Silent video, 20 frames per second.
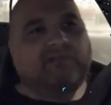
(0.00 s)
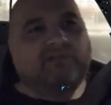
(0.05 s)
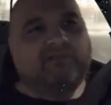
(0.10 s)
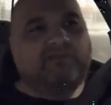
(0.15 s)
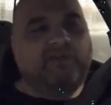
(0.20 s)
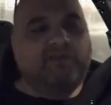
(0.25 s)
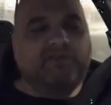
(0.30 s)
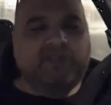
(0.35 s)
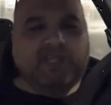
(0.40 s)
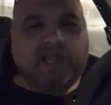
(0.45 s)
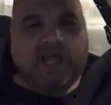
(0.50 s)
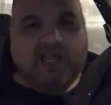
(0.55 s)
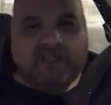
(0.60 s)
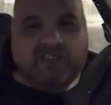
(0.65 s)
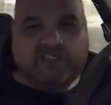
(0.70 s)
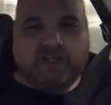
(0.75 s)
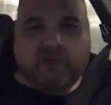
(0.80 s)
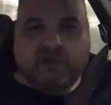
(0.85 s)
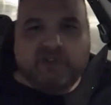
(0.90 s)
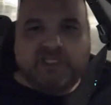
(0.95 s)
fifty dollars
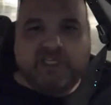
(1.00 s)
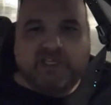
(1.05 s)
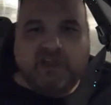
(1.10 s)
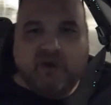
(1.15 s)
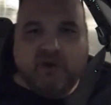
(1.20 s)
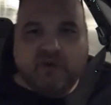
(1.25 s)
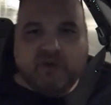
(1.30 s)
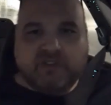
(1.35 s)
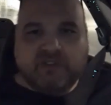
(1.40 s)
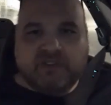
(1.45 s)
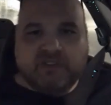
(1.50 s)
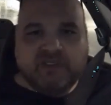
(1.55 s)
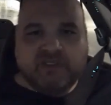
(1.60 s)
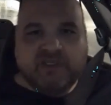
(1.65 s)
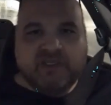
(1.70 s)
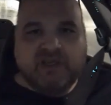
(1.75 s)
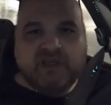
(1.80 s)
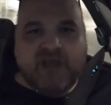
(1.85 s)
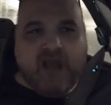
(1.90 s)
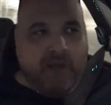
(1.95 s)
to go see Ghost.
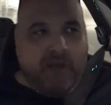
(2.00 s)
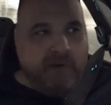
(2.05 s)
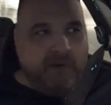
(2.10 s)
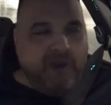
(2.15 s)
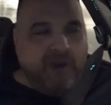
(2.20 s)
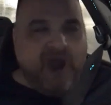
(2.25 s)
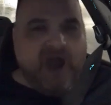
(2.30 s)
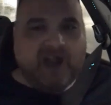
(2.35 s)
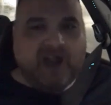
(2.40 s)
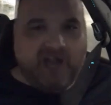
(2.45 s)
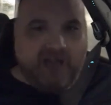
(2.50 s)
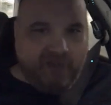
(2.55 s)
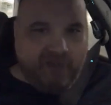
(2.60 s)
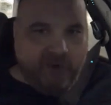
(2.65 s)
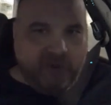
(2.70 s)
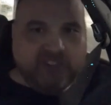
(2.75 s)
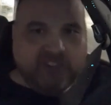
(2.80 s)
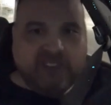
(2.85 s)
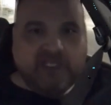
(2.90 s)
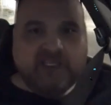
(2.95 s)
I'm a mark. I
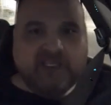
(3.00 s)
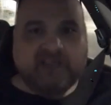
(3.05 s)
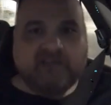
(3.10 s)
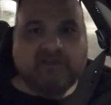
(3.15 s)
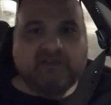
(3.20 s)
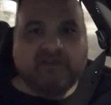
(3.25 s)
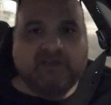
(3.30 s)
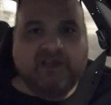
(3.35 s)
bought a ticket.